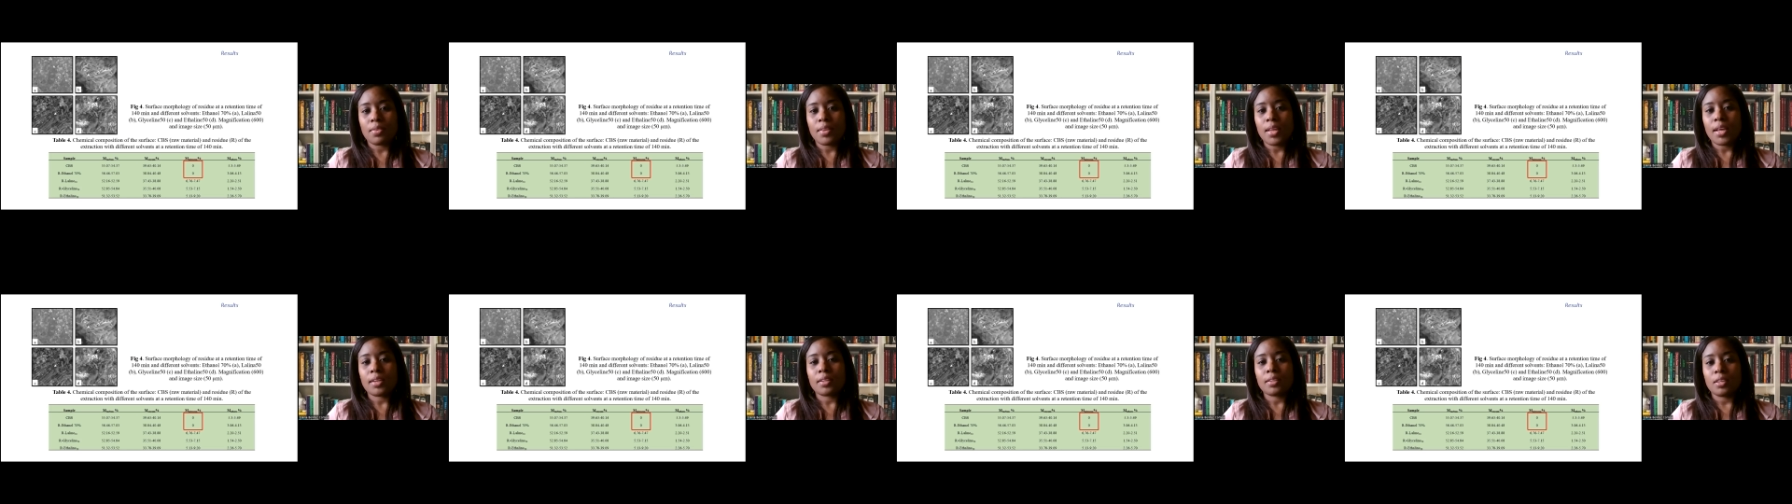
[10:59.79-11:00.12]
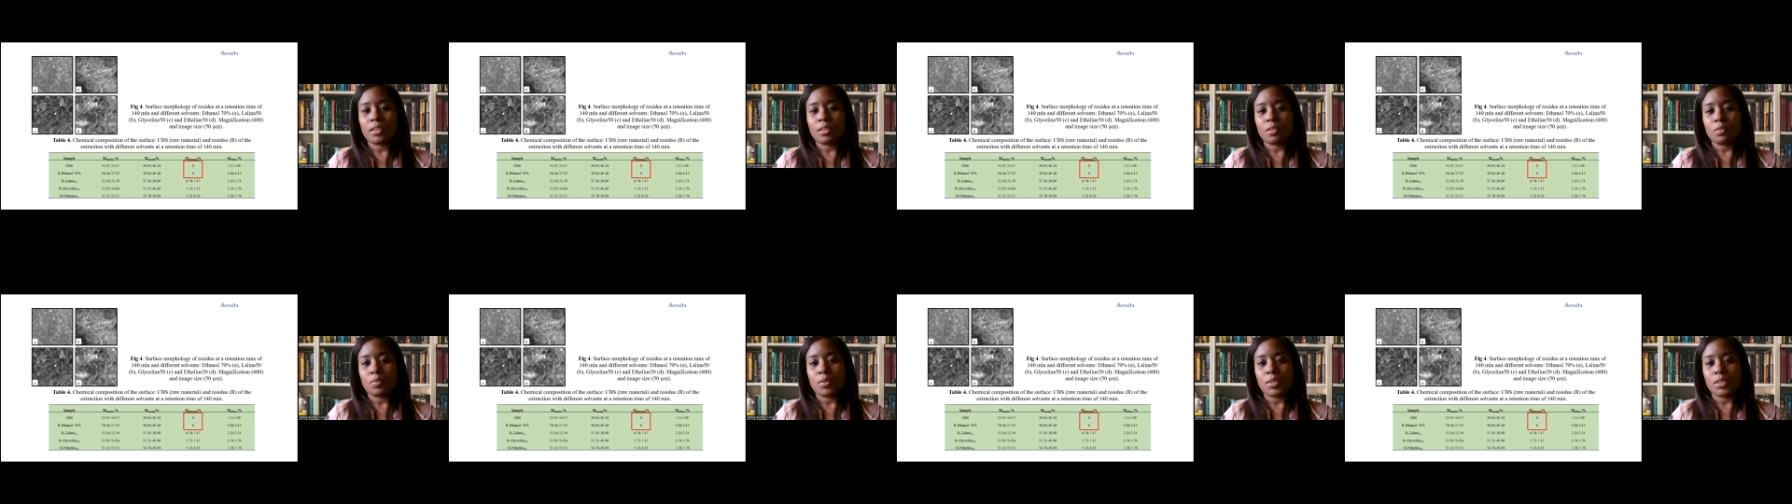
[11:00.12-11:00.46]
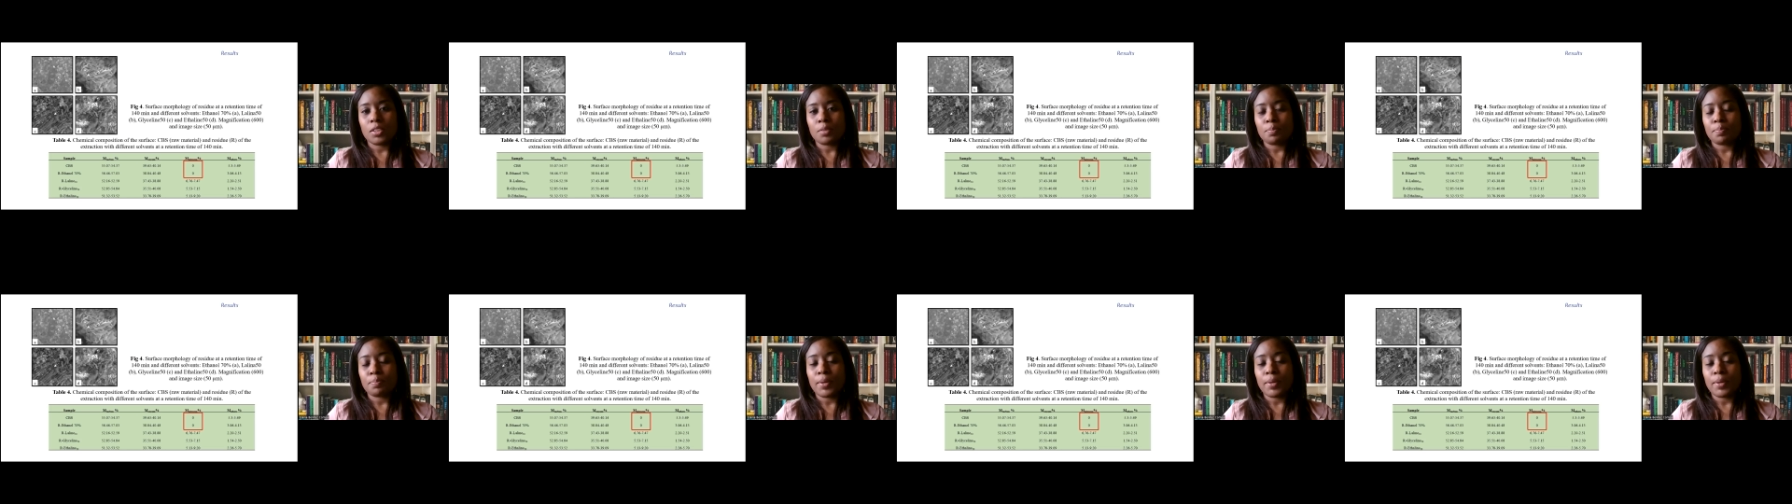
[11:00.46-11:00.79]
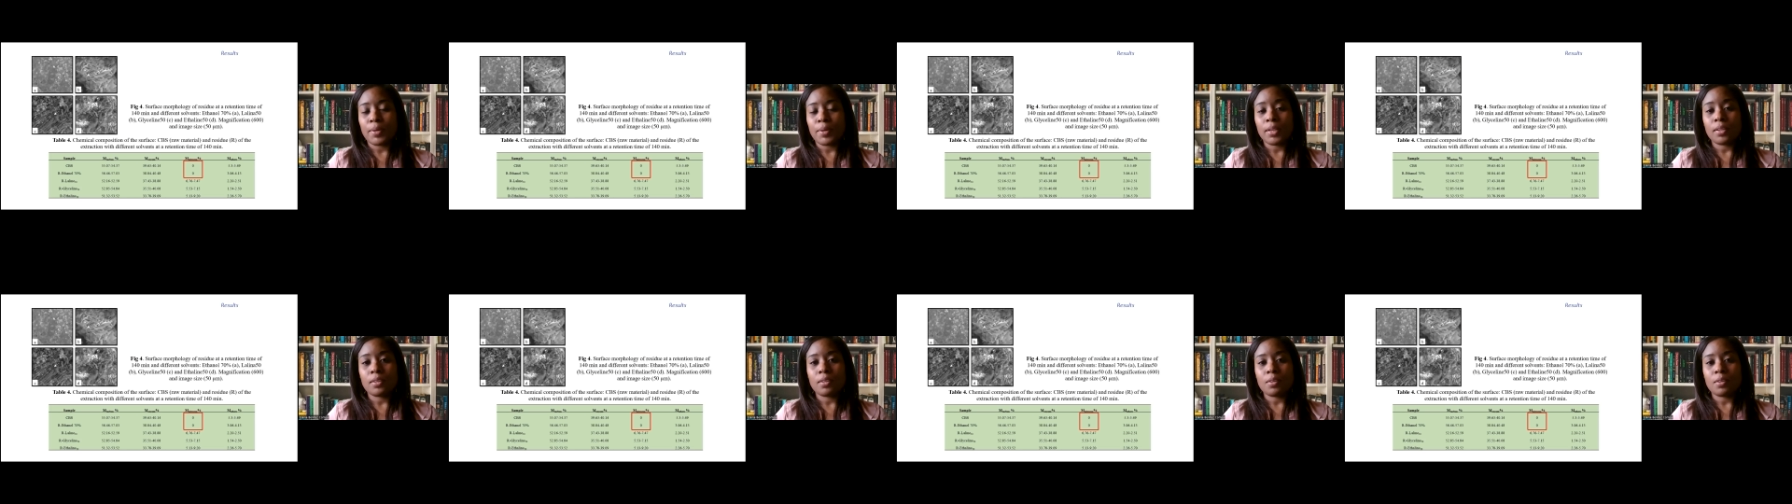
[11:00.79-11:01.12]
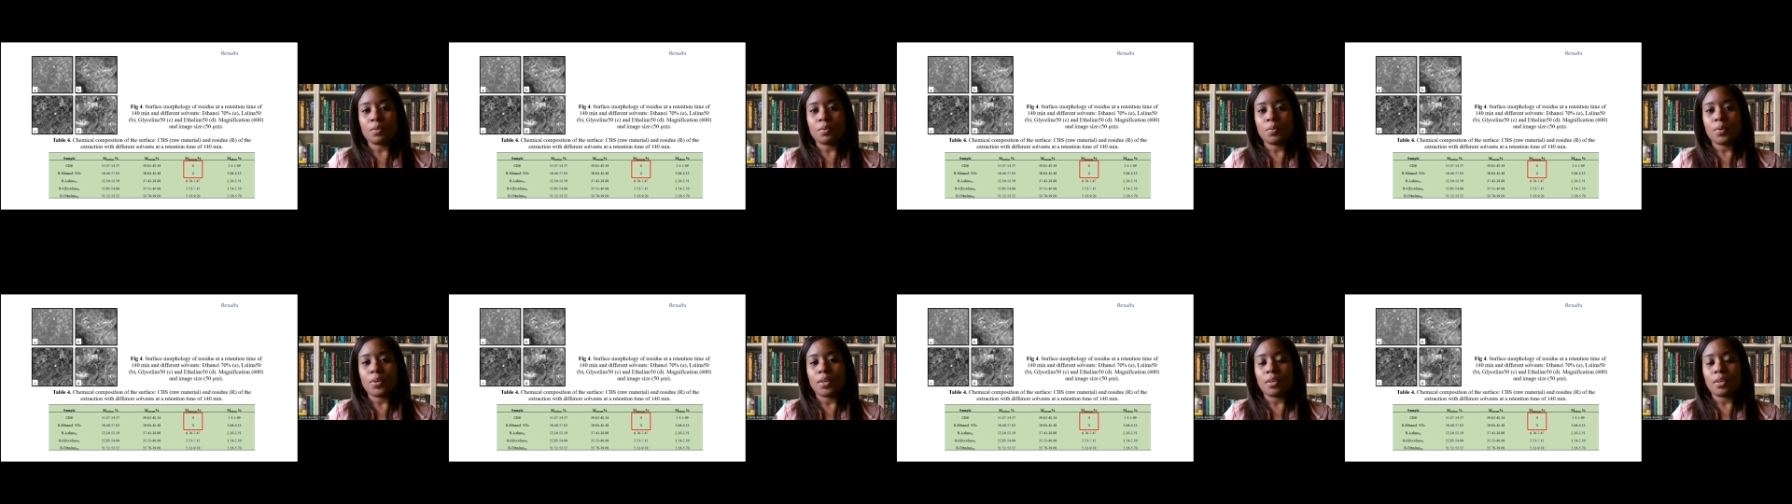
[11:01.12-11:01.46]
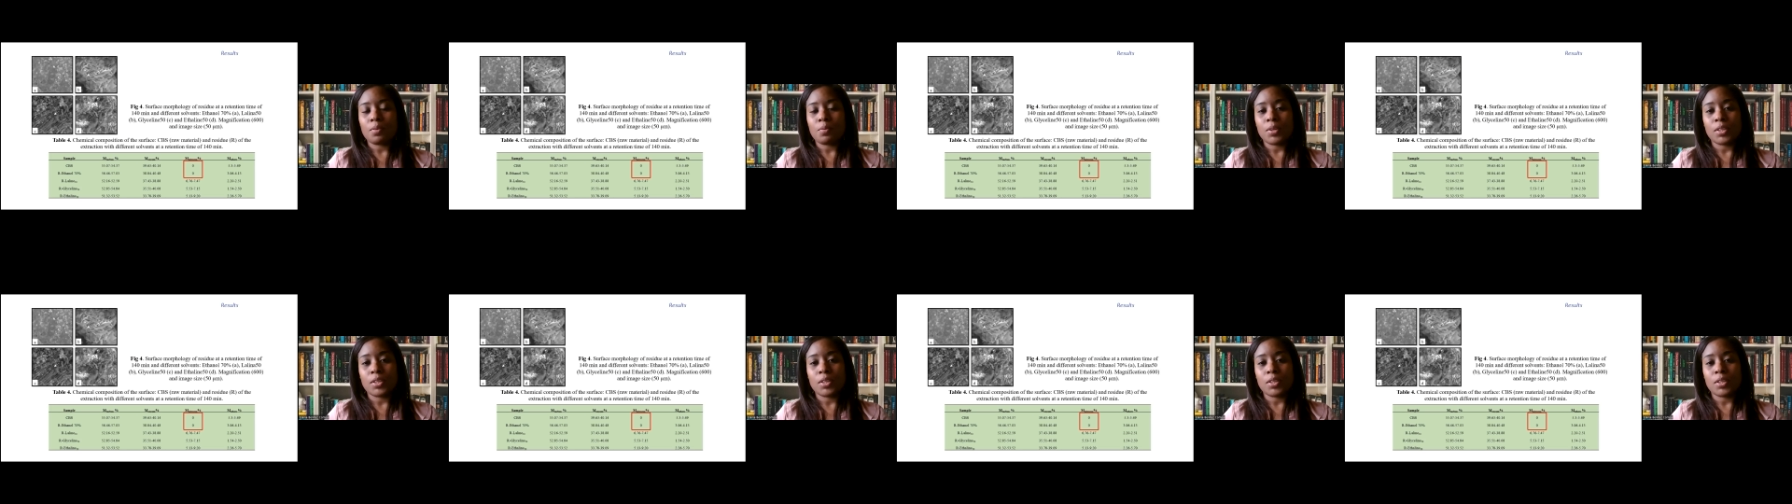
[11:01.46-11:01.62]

technique with respect, eh, with